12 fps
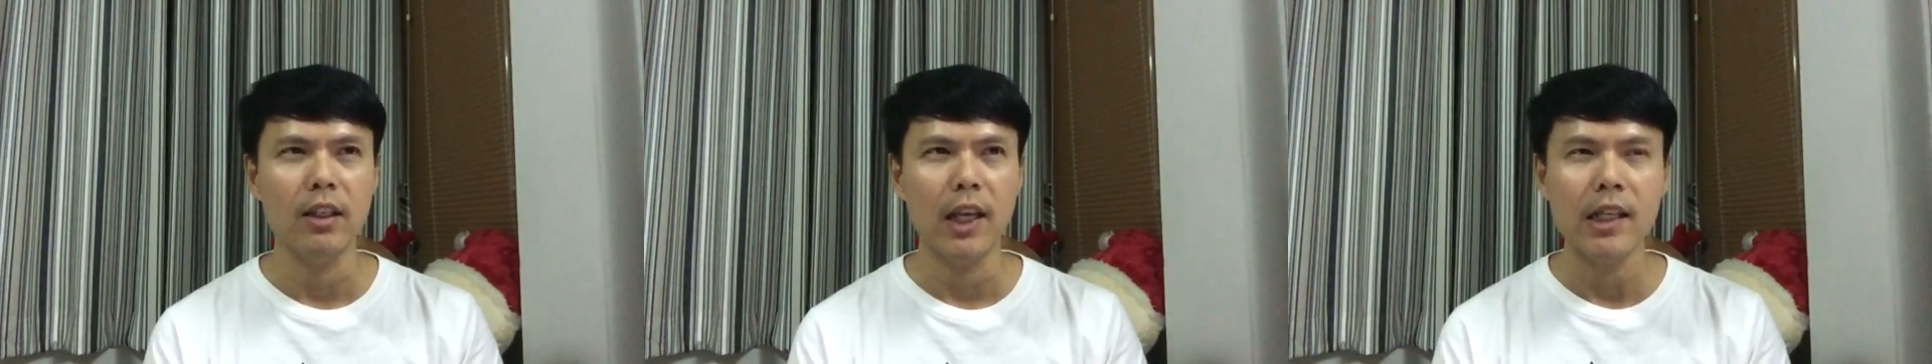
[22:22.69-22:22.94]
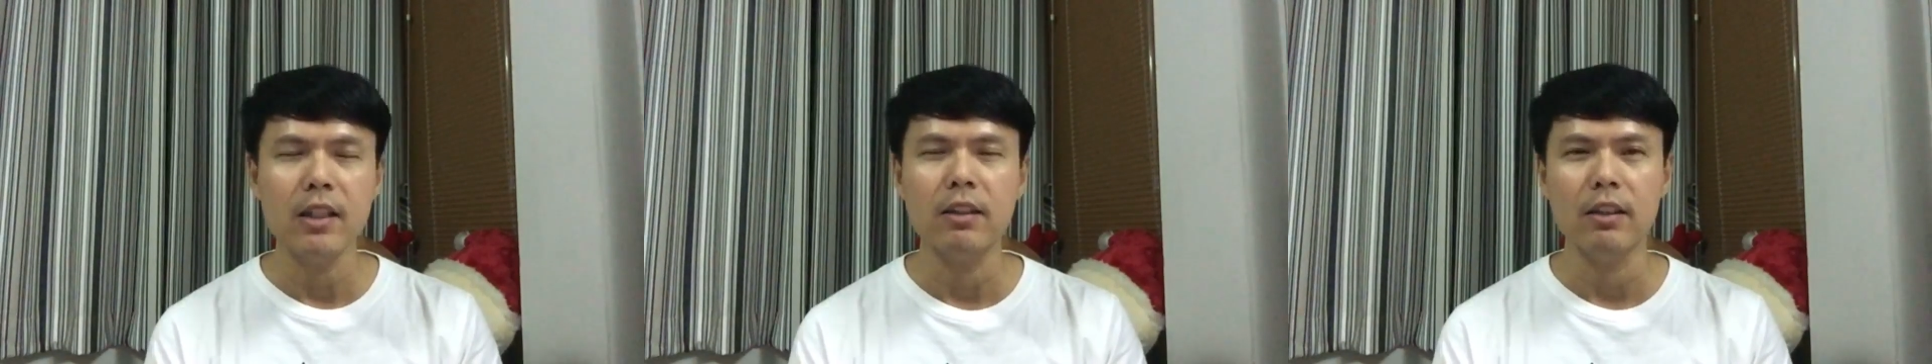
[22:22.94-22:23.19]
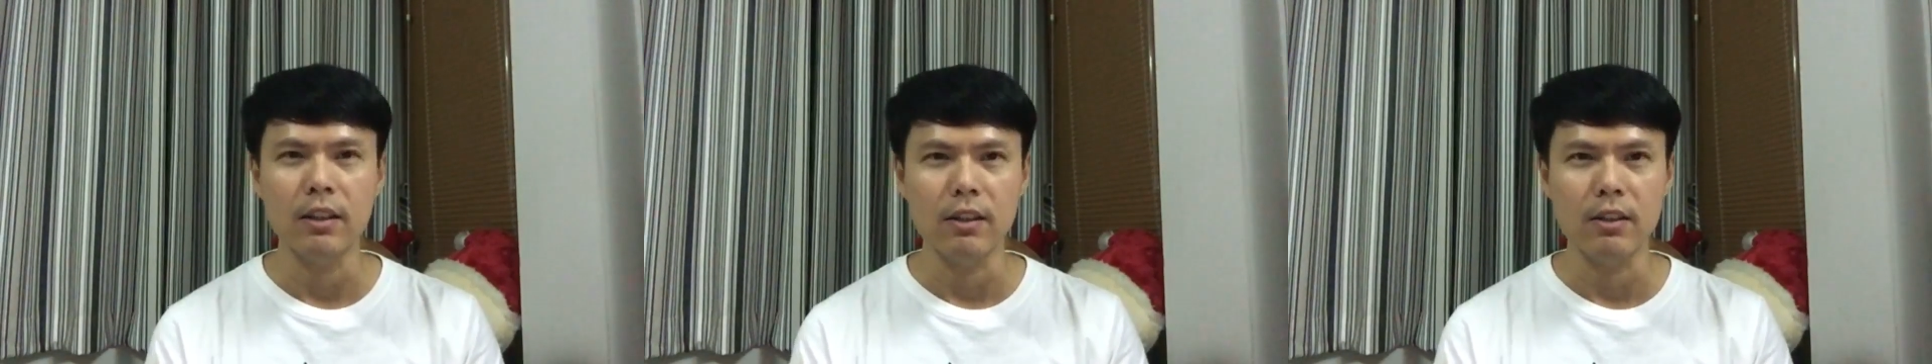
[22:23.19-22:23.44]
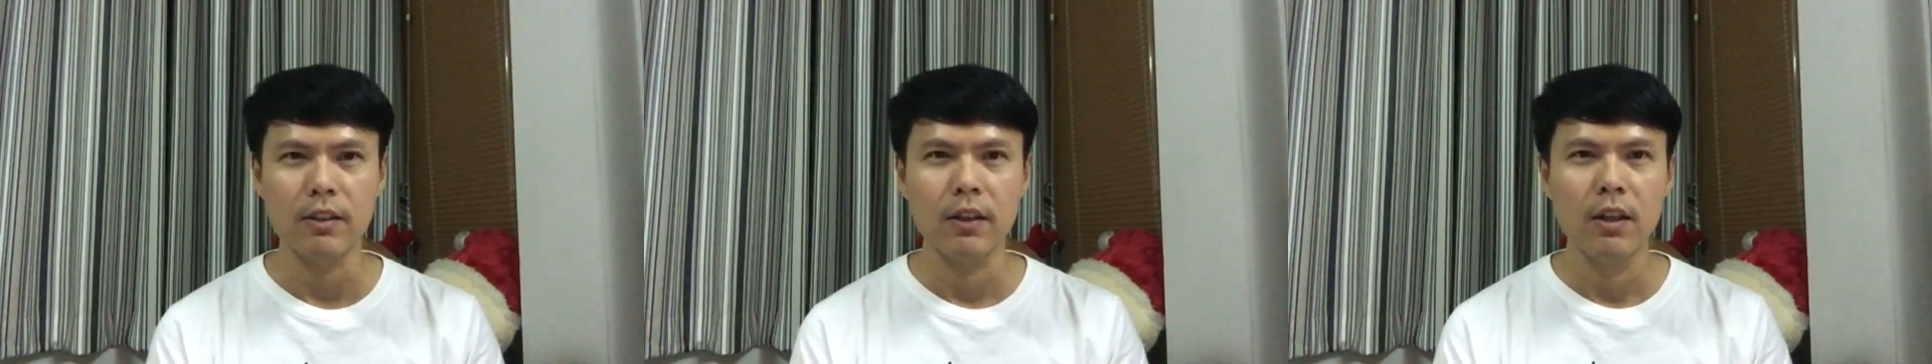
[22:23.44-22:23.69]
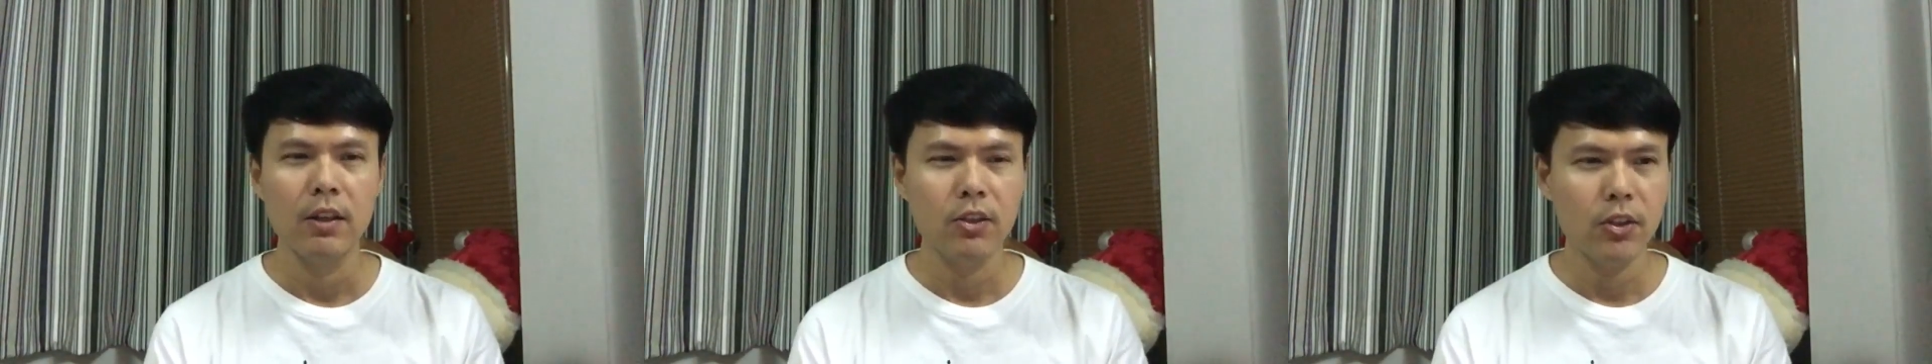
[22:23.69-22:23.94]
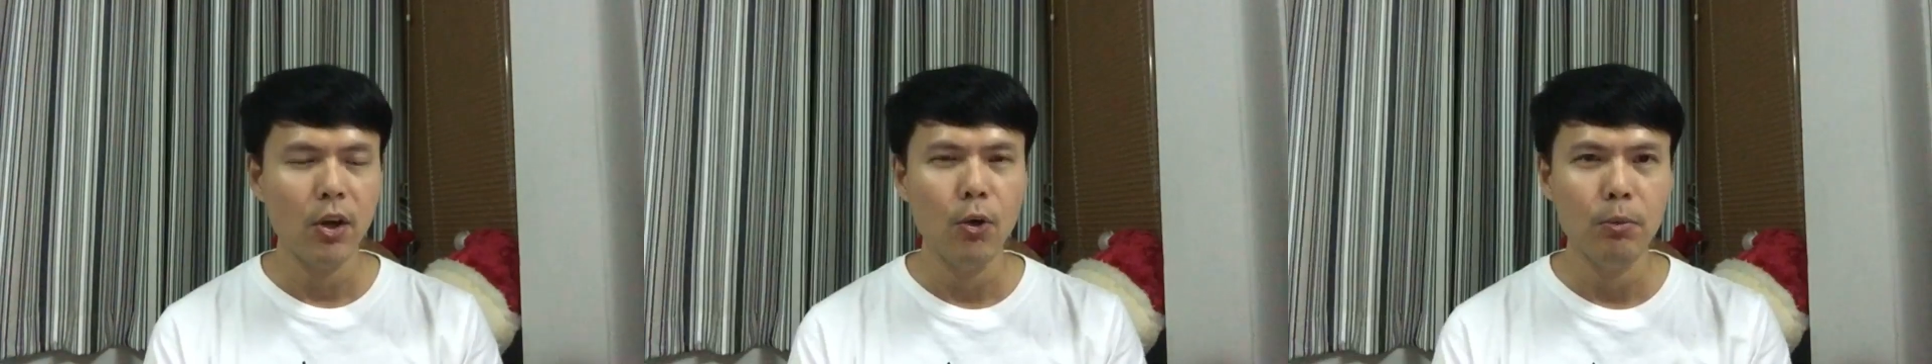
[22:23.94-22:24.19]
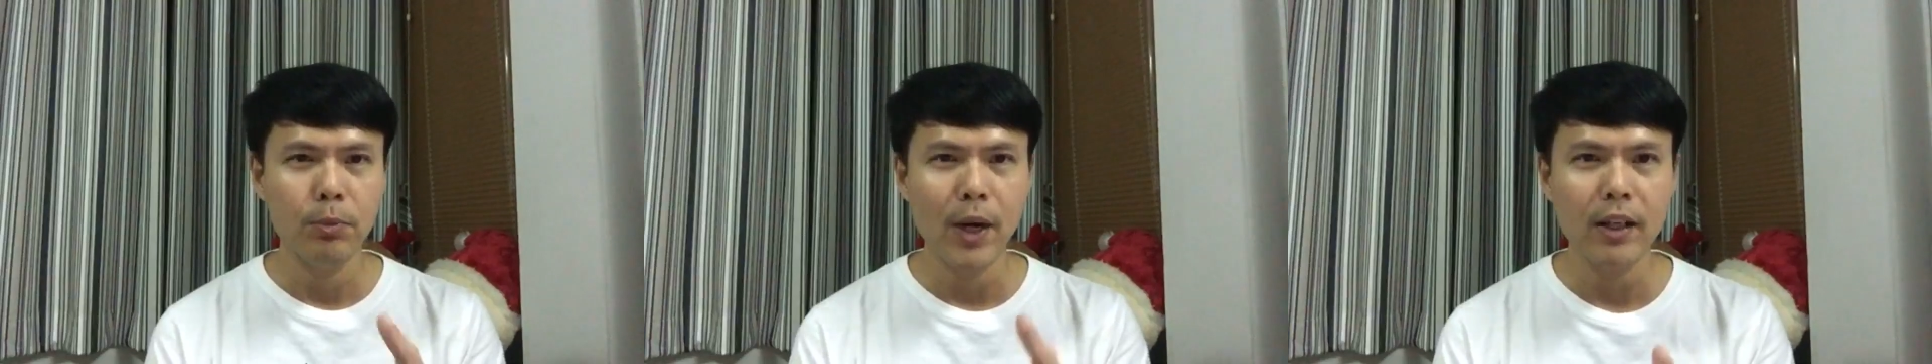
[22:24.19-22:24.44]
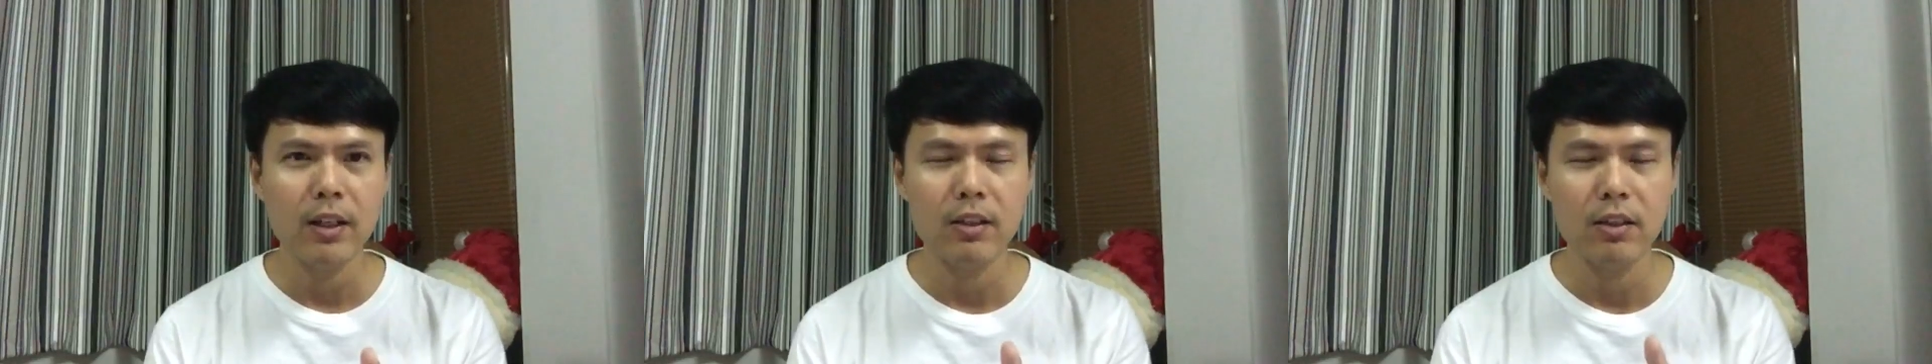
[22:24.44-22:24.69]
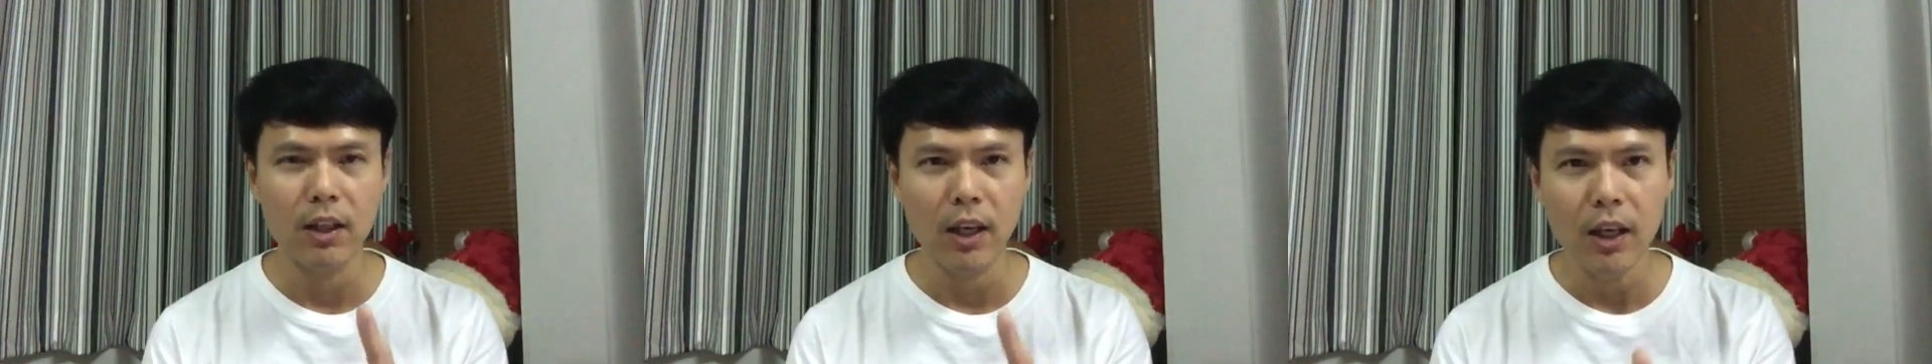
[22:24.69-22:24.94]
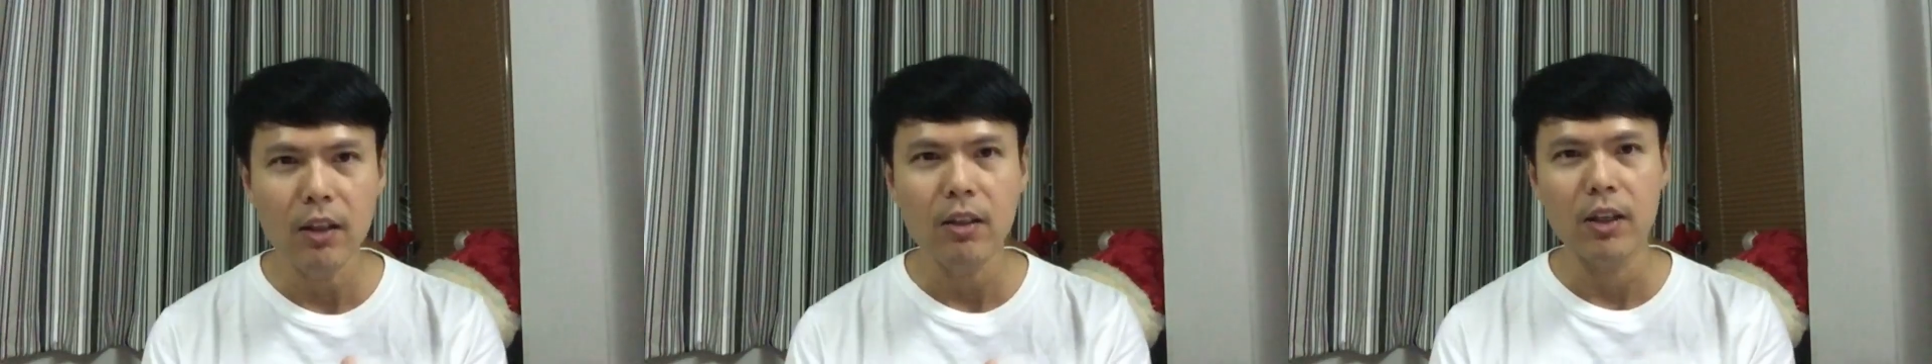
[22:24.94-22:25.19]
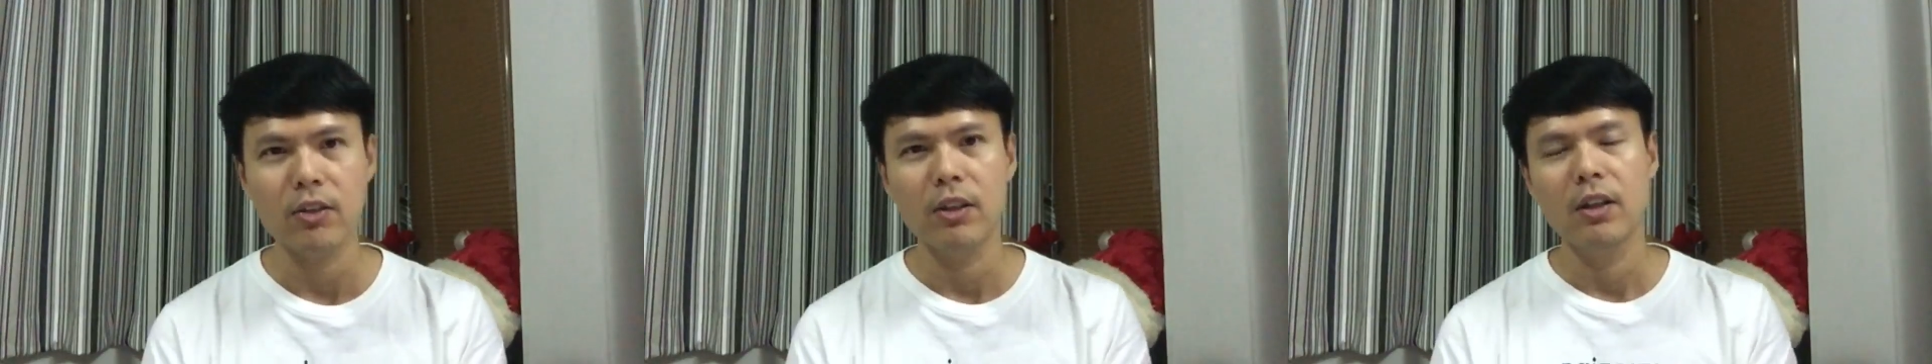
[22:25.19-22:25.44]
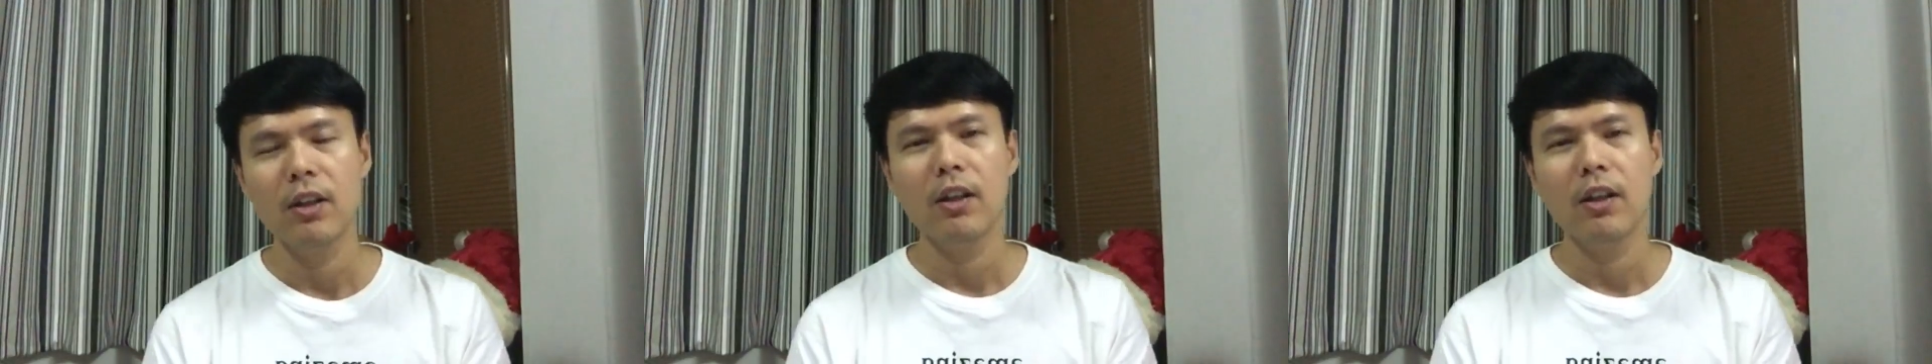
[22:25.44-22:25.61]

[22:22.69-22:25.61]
incidents so practice your English